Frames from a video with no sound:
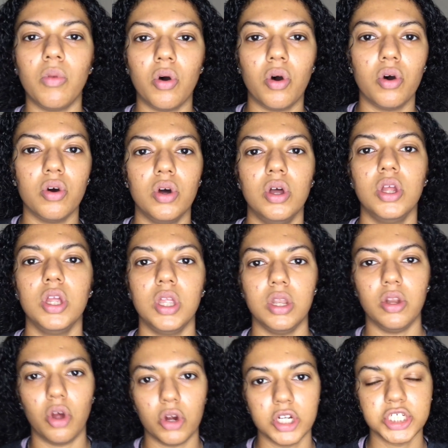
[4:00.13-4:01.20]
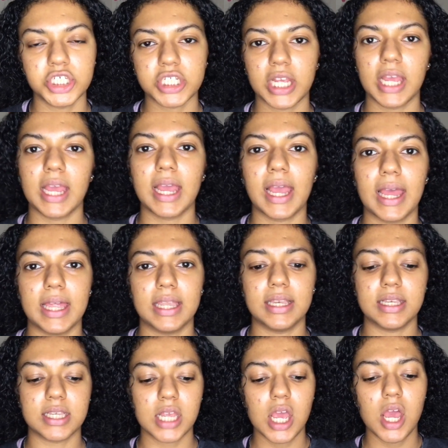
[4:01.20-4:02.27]
more nourishing
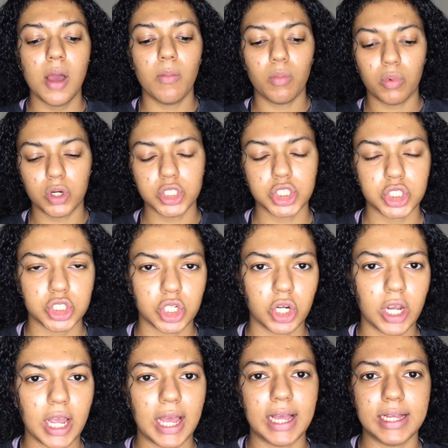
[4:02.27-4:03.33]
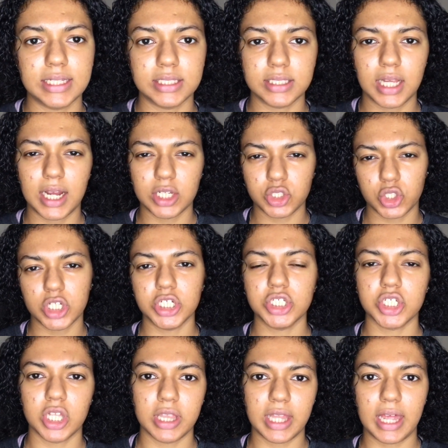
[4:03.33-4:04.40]
and moisture and
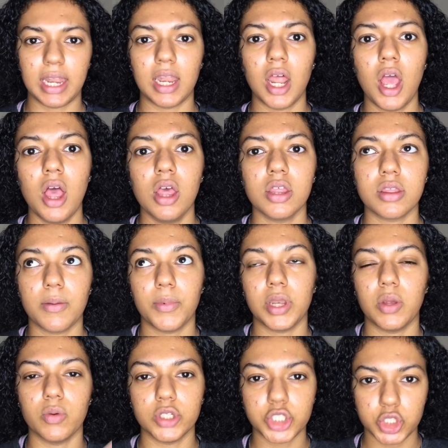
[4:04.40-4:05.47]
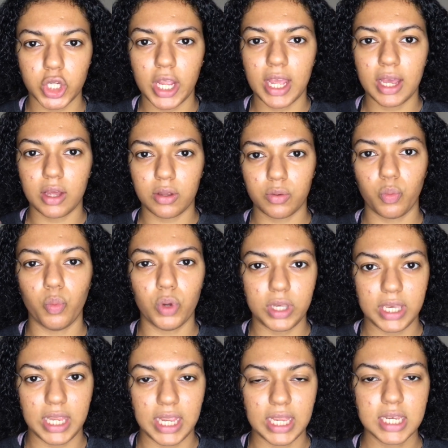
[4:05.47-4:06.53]
hydration than somebody with straight hair
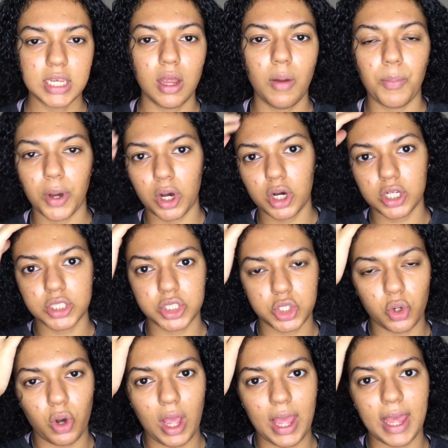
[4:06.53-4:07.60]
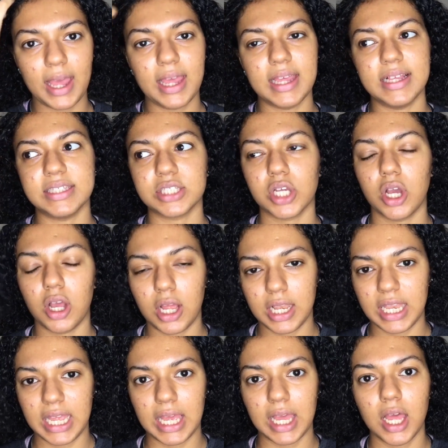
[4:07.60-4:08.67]
would need, because your hair is
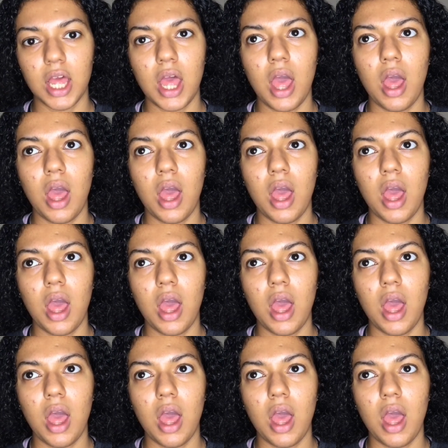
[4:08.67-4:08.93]
curly.